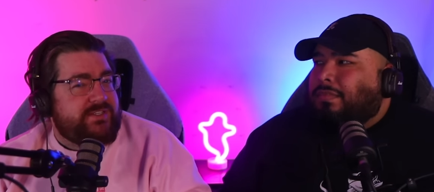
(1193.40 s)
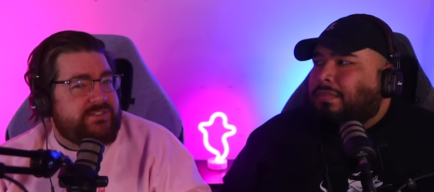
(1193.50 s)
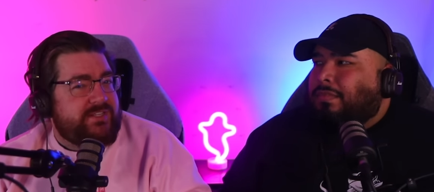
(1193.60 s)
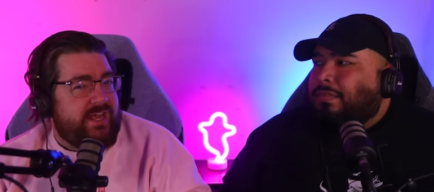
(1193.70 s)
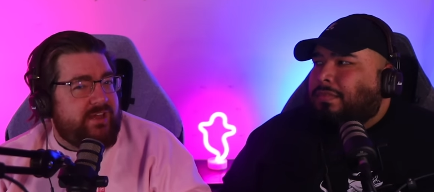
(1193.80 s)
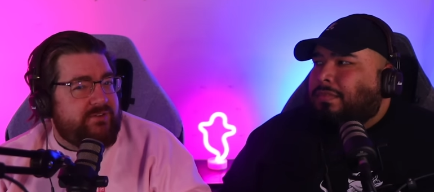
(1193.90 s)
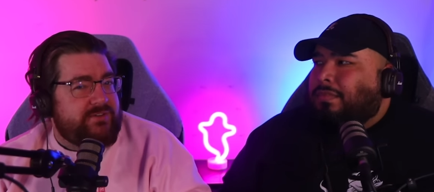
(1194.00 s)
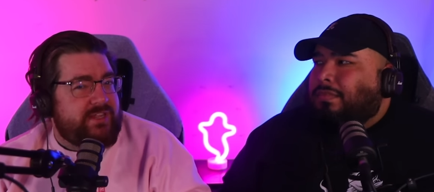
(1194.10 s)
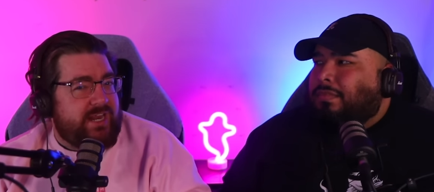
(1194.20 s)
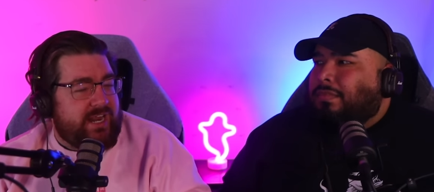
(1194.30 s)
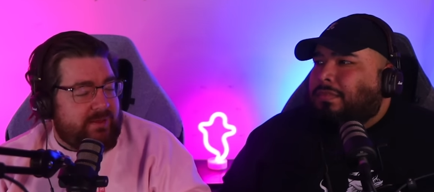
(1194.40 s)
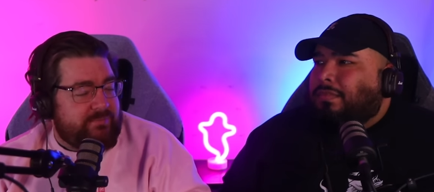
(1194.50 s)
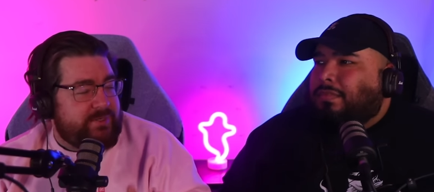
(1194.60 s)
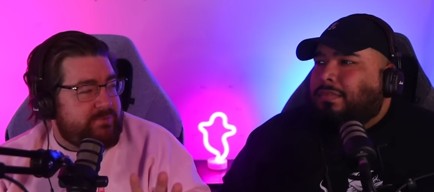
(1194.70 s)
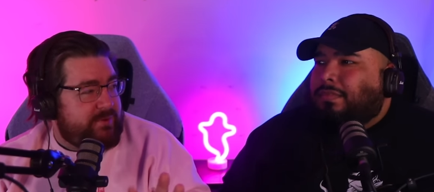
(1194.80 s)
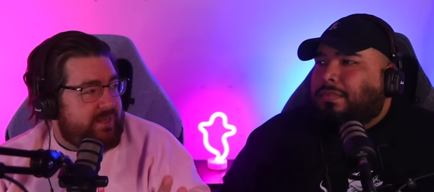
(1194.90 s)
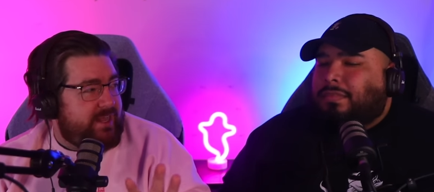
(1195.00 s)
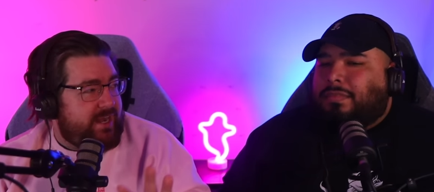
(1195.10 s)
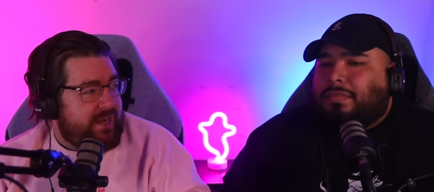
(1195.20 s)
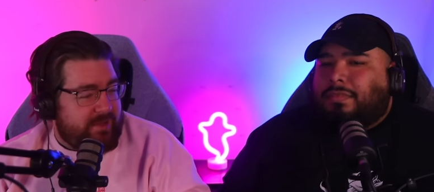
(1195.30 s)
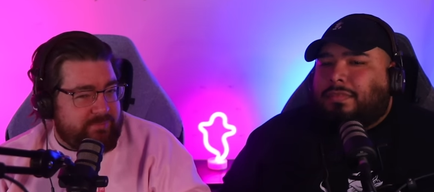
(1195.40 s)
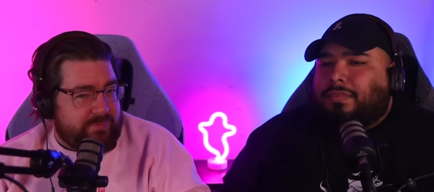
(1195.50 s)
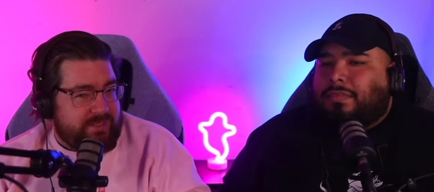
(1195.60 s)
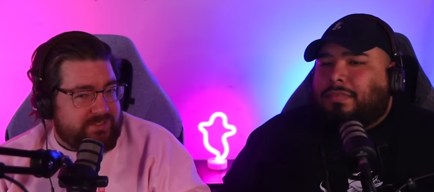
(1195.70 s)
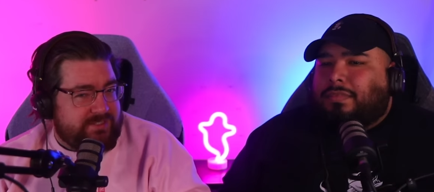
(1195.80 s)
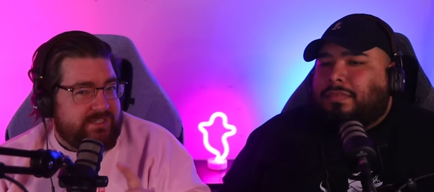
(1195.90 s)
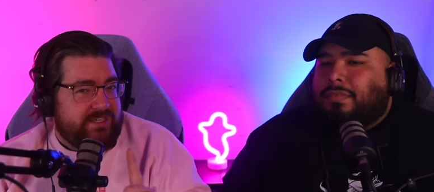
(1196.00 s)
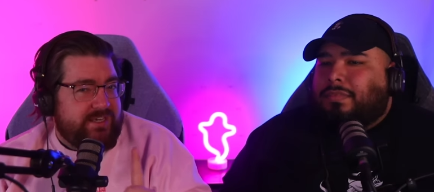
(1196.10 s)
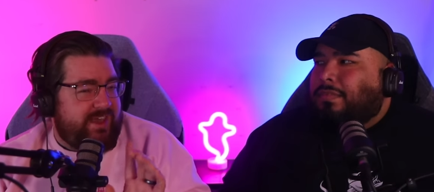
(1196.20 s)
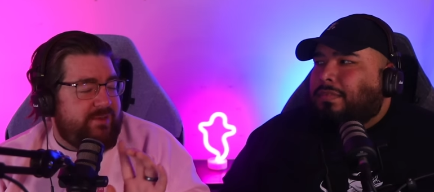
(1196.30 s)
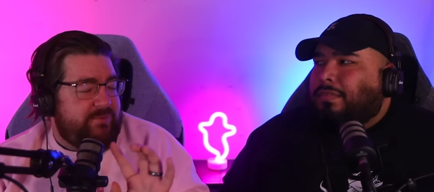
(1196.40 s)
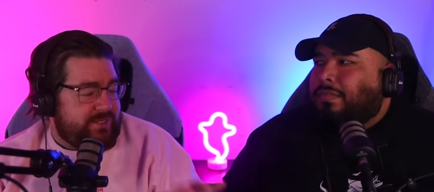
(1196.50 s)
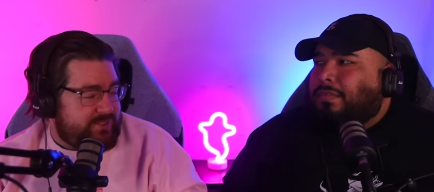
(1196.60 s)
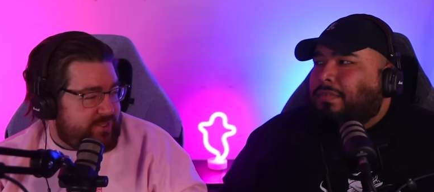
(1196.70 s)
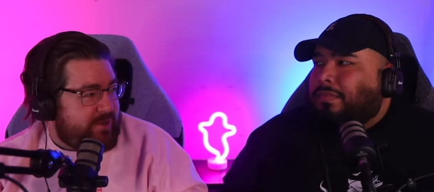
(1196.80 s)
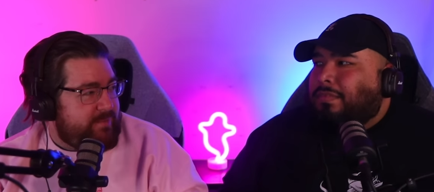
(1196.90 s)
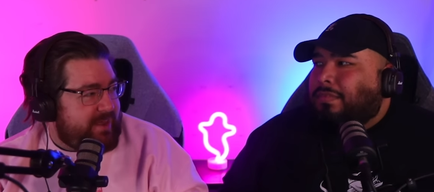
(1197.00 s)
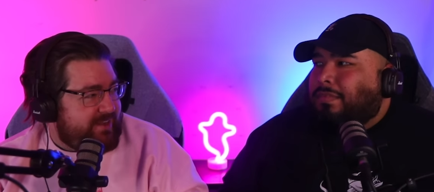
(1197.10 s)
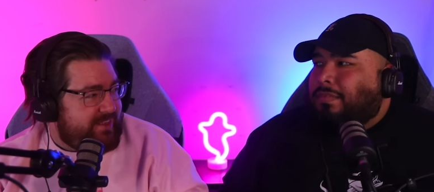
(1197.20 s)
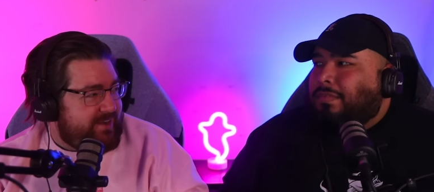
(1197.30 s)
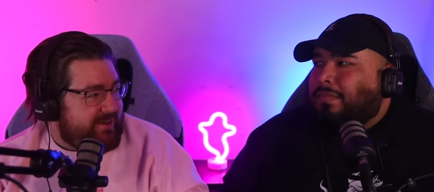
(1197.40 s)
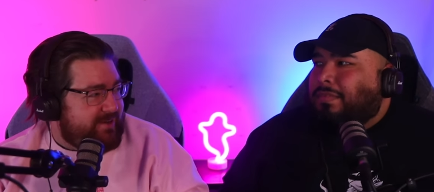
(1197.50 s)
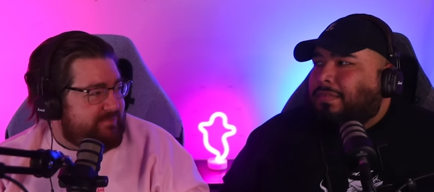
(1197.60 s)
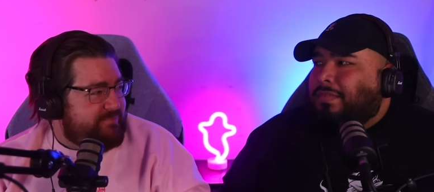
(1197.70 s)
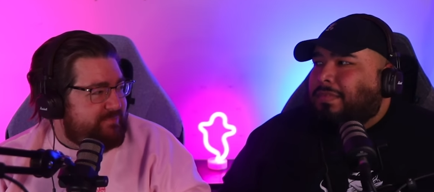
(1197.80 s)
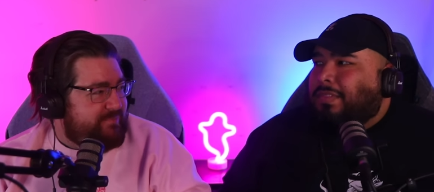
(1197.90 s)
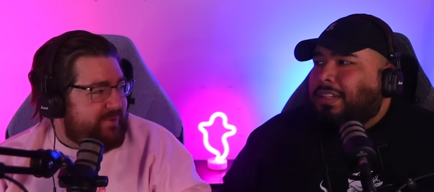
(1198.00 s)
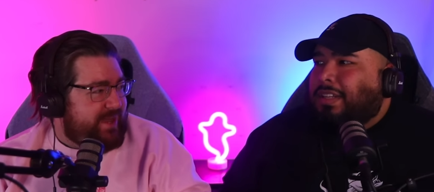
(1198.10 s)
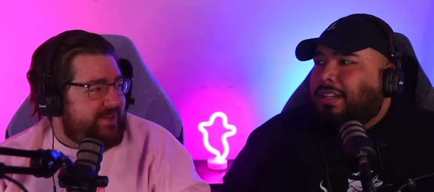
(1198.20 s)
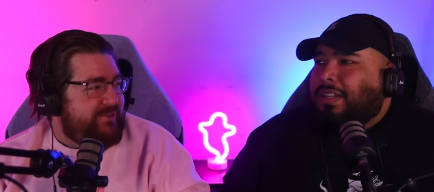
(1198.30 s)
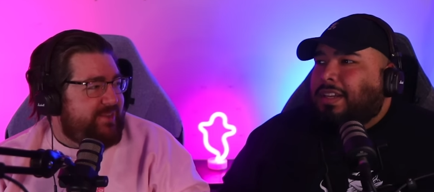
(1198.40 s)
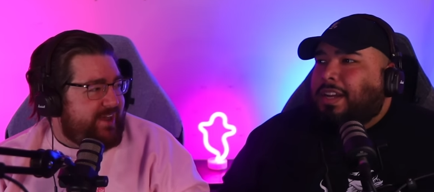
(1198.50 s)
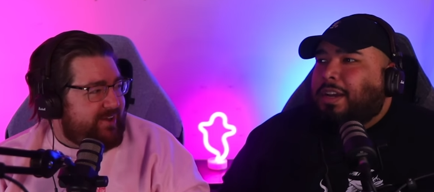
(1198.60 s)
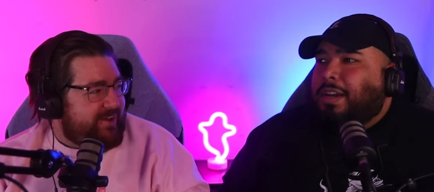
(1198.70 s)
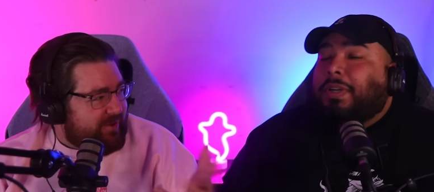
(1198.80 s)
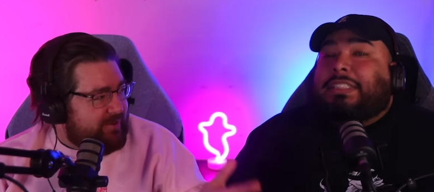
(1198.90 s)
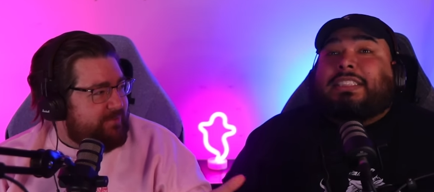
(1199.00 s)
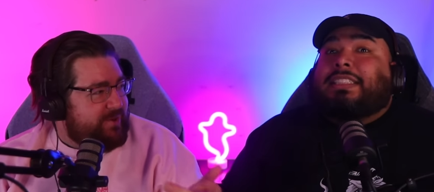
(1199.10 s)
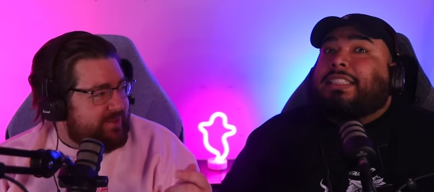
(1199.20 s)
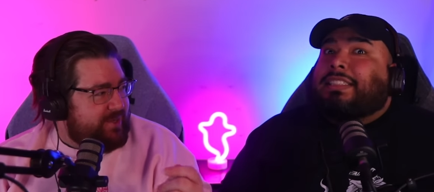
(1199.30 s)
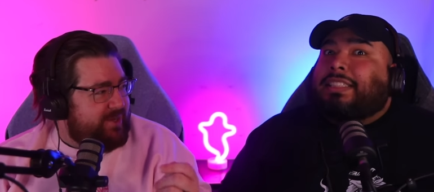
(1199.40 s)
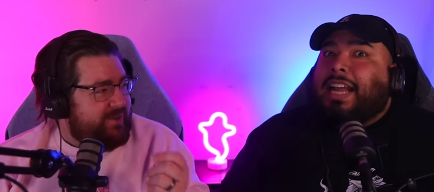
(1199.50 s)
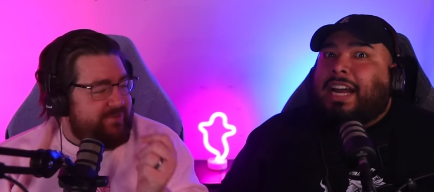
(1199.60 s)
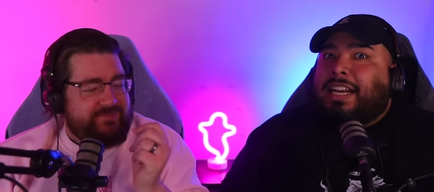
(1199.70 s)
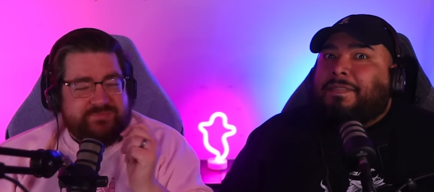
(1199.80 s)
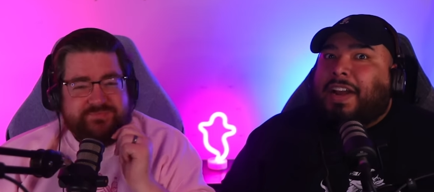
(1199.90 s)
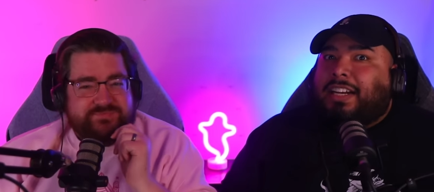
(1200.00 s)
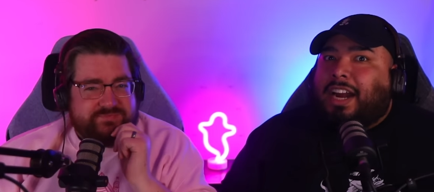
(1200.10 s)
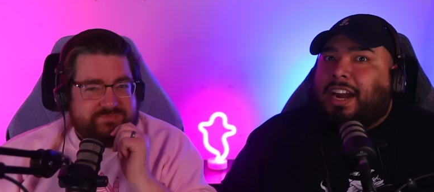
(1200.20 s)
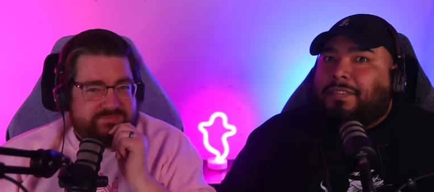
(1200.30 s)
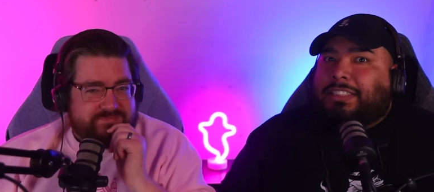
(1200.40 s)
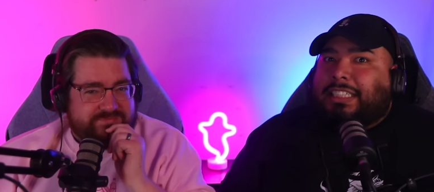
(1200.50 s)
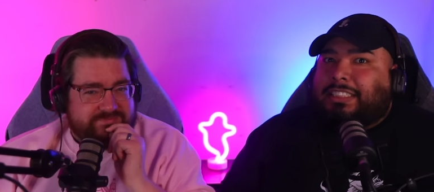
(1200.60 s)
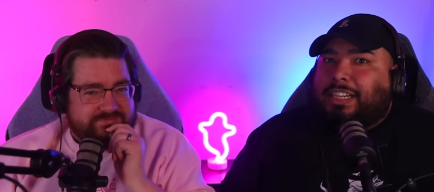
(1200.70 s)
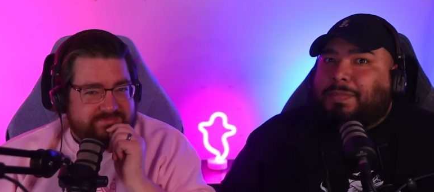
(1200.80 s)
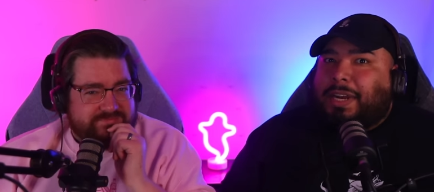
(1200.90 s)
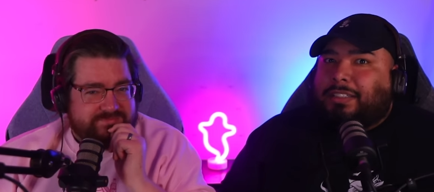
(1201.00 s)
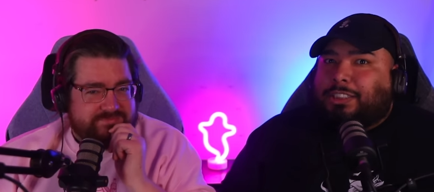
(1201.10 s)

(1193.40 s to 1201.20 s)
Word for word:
Speaker 1: sound that happened when that happened, and we can talk about it later. when you like
Speaker 2: which more this does not hour. Invite a conversation about